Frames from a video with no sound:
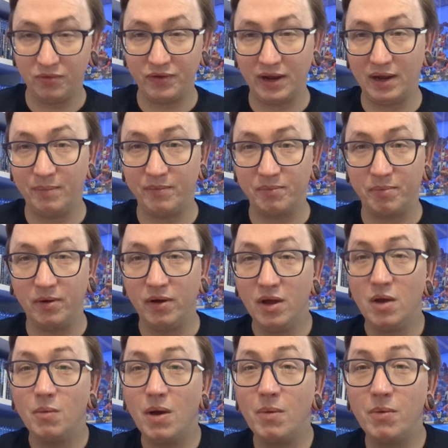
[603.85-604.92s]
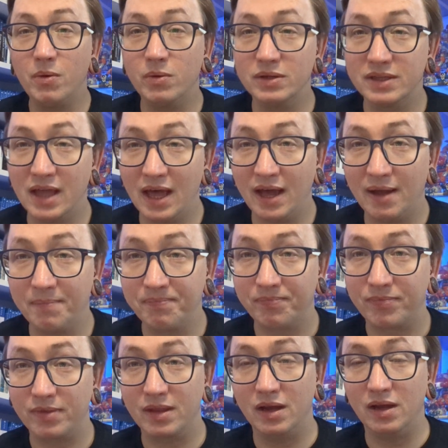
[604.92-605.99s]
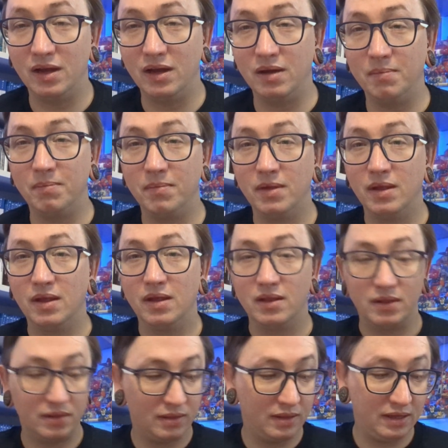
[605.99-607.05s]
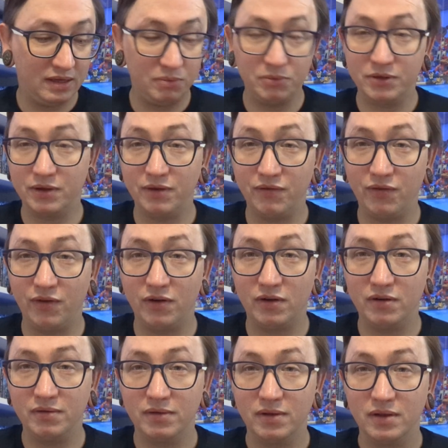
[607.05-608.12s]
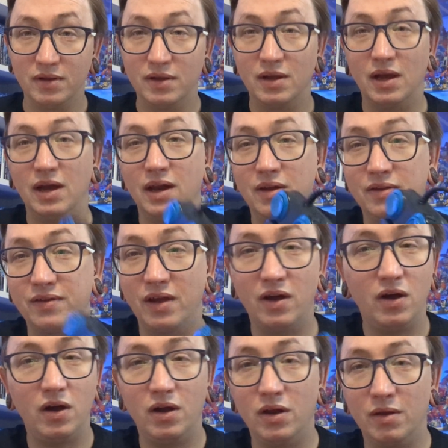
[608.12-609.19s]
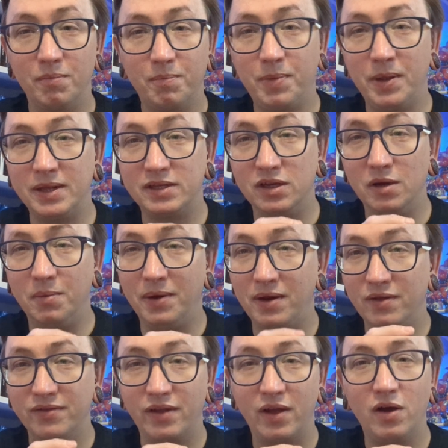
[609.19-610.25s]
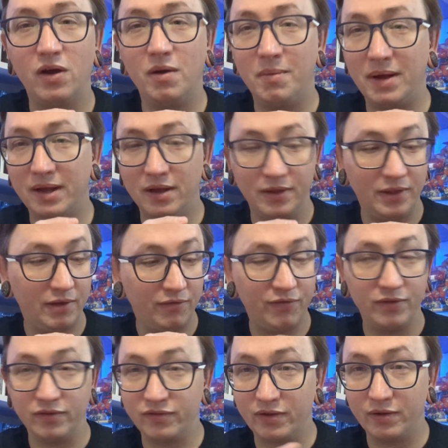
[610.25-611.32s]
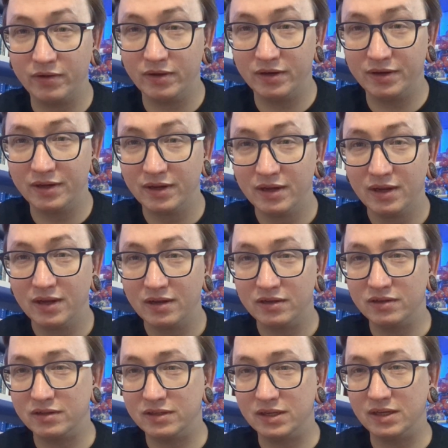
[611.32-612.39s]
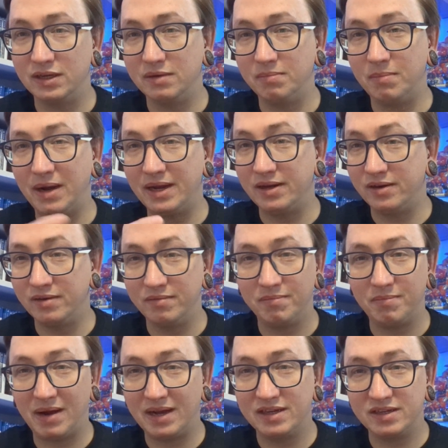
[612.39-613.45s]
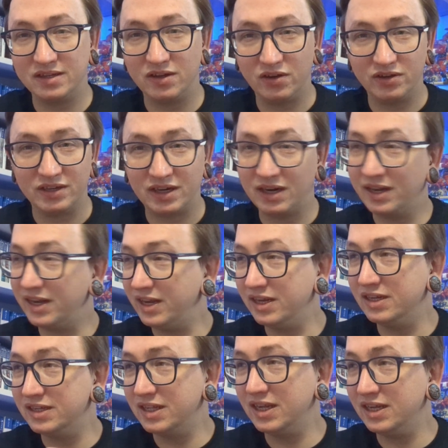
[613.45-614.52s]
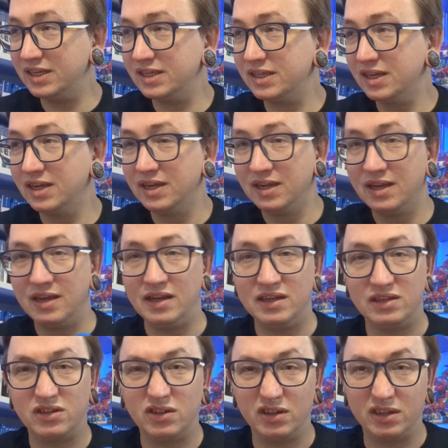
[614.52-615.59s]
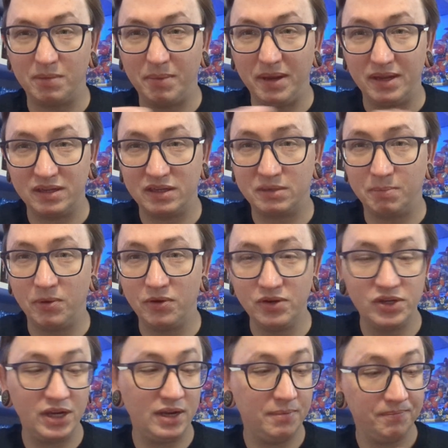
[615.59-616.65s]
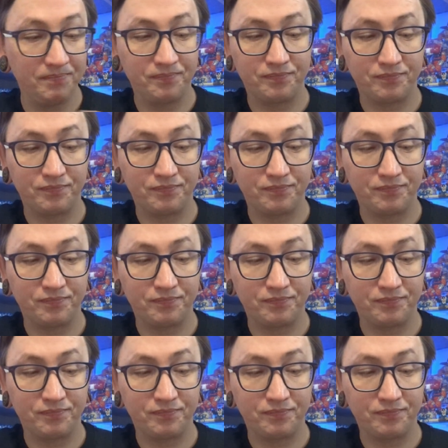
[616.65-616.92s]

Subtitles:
times, but when we was there, this was on the floor, and I was like, oh, I picked it up, and I was like, oh my god, that feels so good, because mine's not as clicky as this. It's just a bit spongy.